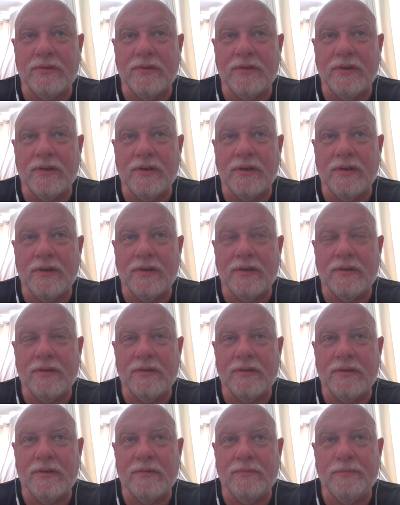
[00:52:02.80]
uh,
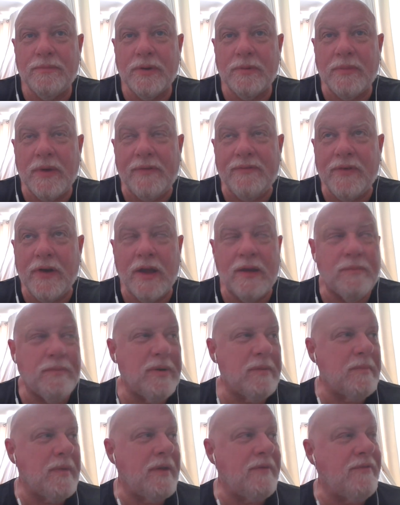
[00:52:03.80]
put my I
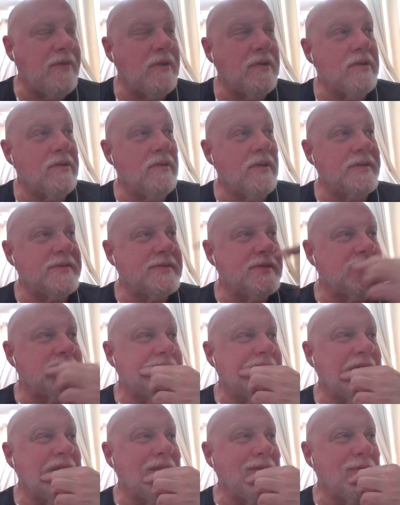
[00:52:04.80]
put my phone across the
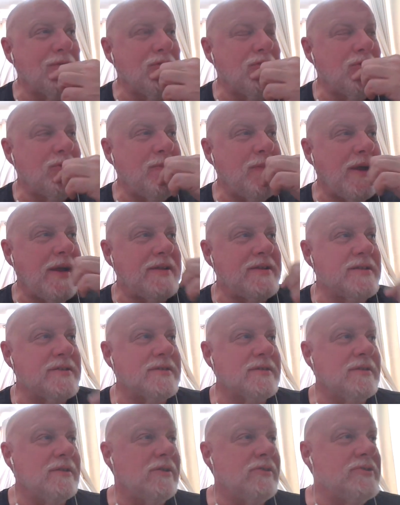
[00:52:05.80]
side of the room. I
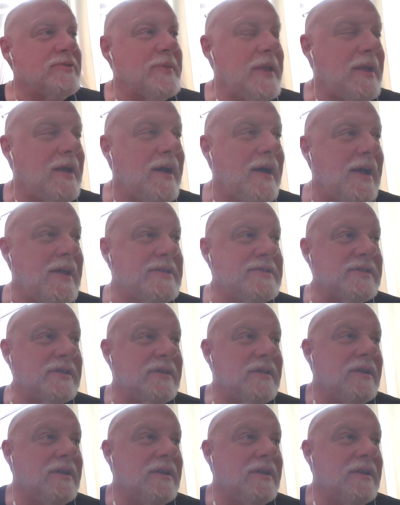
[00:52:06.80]
just close my eyes and